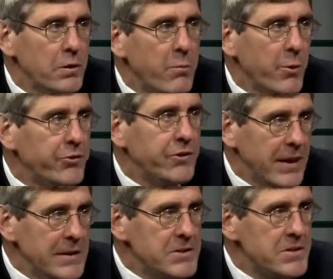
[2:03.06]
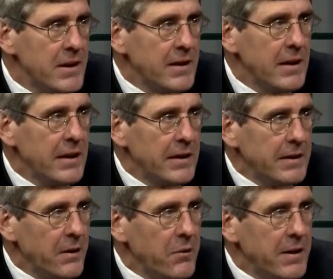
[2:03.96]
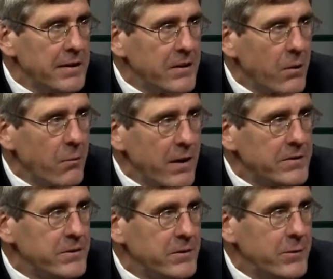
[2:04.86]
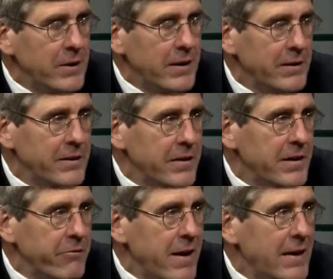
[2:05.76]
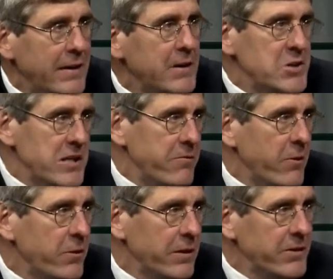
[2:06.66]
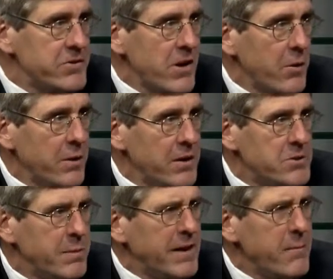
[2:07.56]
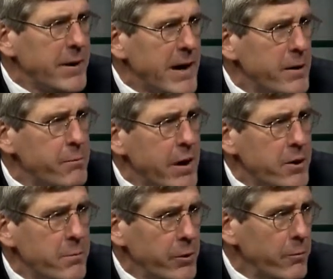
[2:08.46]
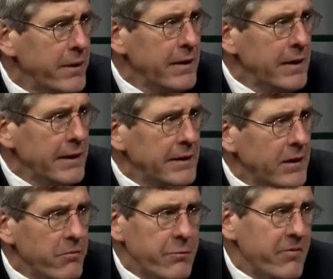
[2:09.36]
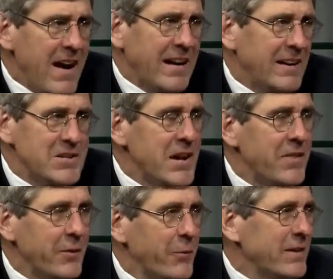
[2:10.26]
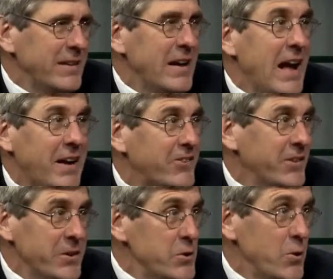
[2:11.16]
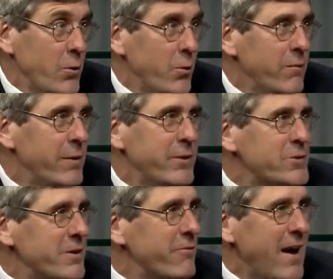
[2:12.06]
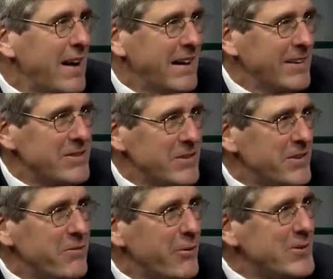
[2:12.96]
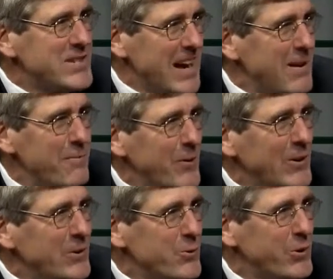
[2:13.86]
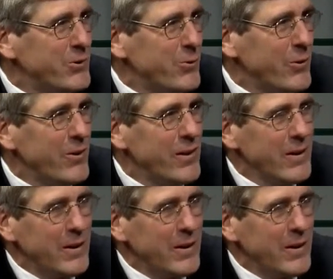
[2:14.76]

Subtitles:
liberal states that they don't want to. They think fracking is evil, and so it's become a kind of bugaboo. But fracking is nothing really actually new. We've been using fracking since the first time oil drills were